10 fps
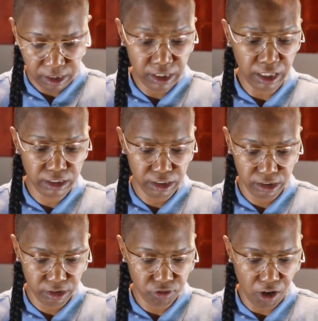And yes,
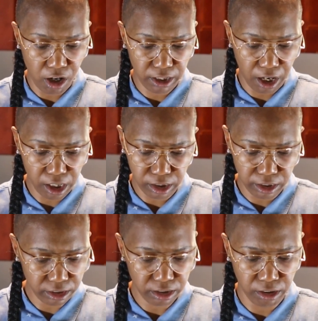this is raw
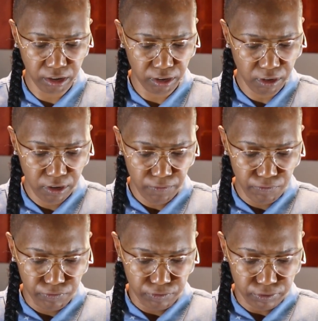garlic, so
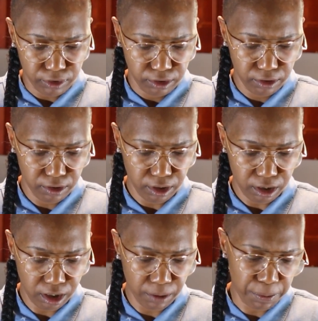
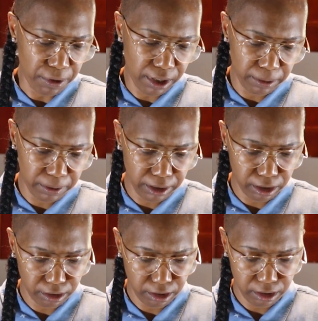I'll
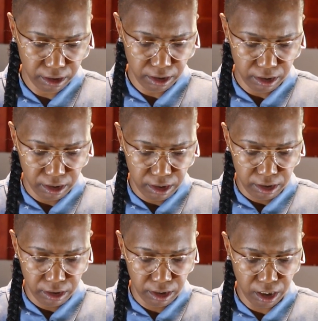probably
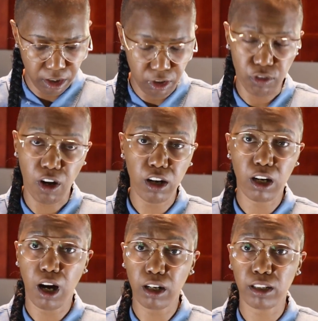go raw
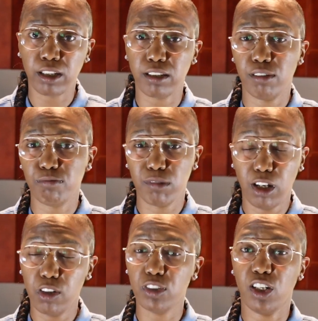garlic
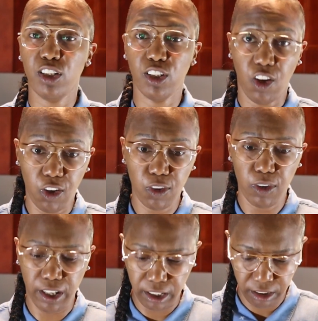goes a
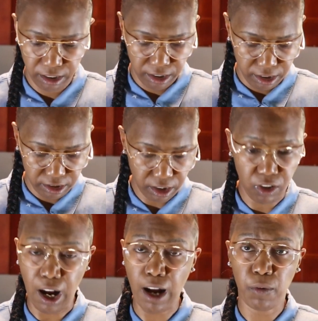long way.
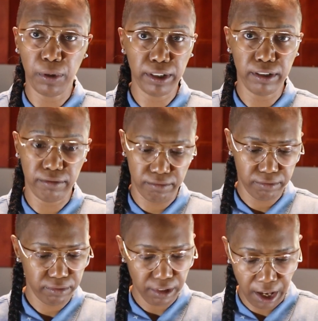So I wouldn't
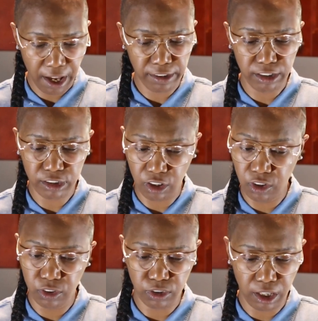add this
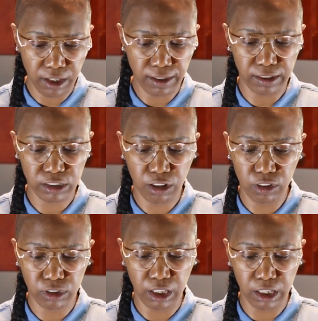whole thing, and this
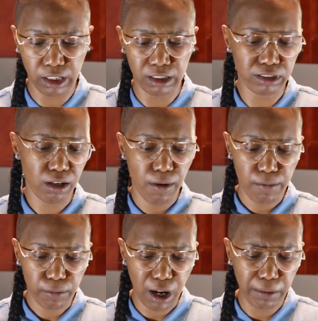whole thing is
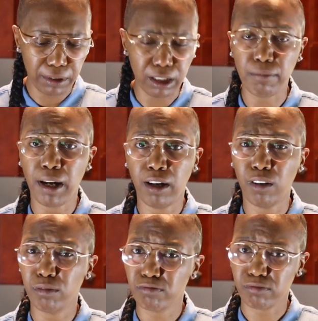probably
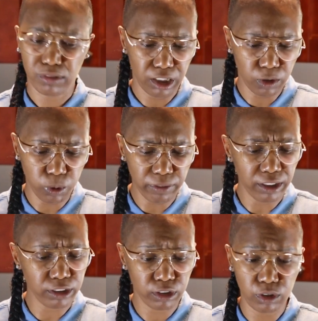about
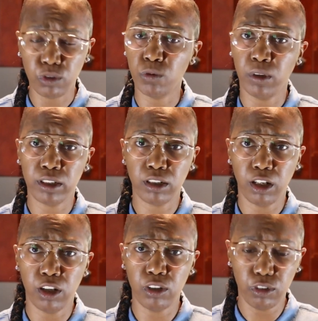equivalent to 1
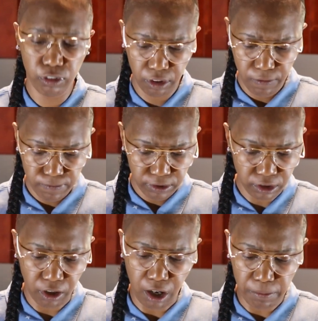clove.
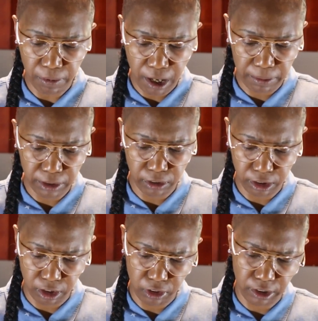So I'm probably
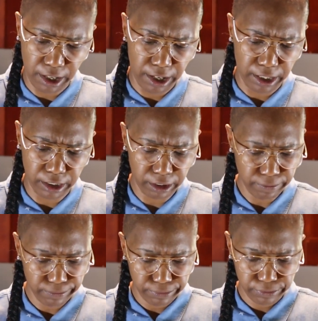gonna go like,
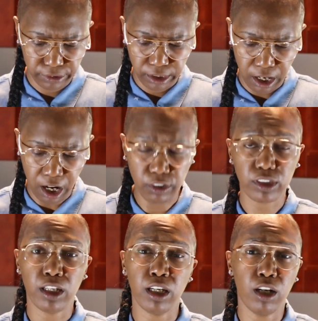I'll
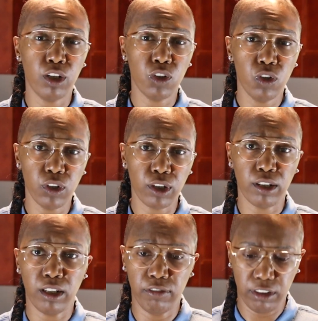say
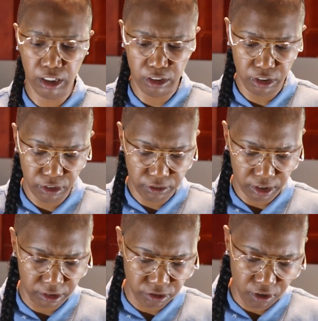1/4 of a clove,
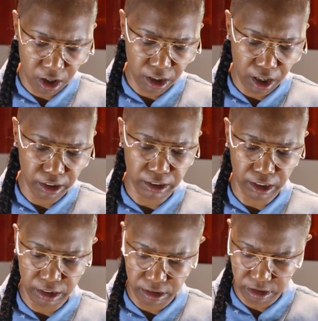because raw garlic
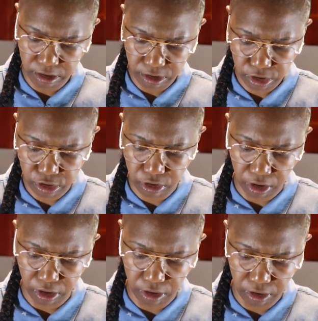is
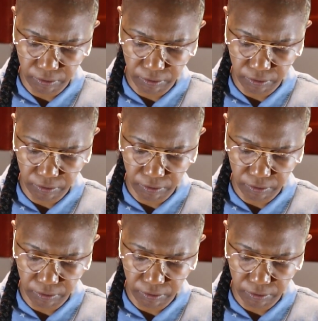strong.